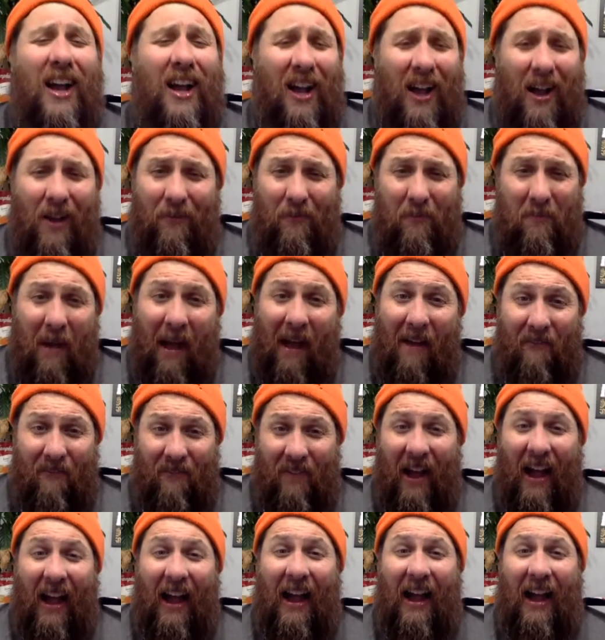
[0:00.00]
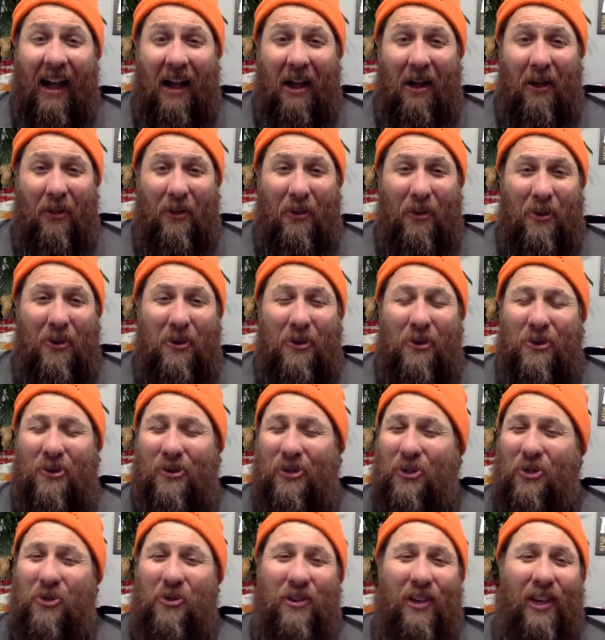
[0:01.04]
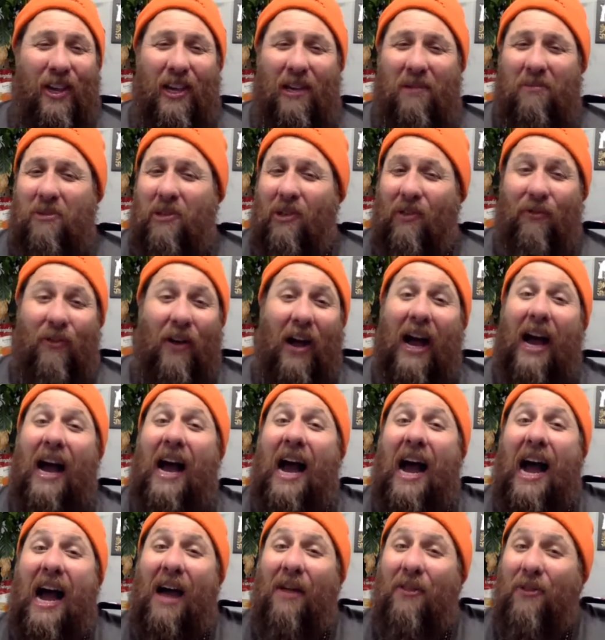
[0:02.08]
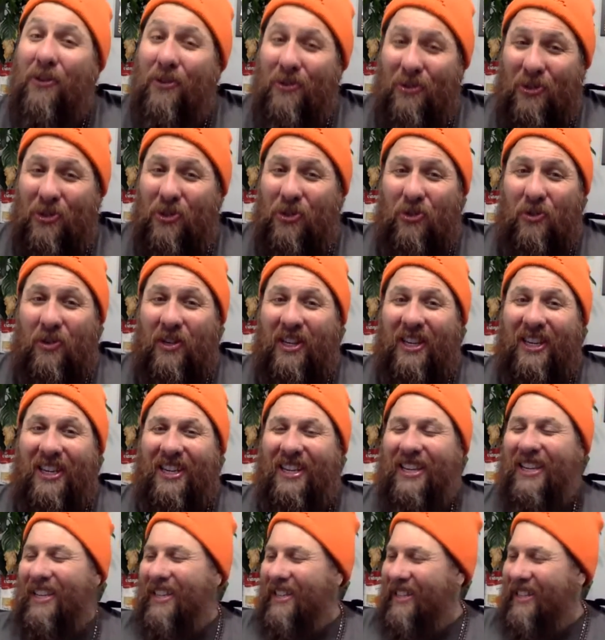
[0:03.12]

of my father's dreams, father's dreams.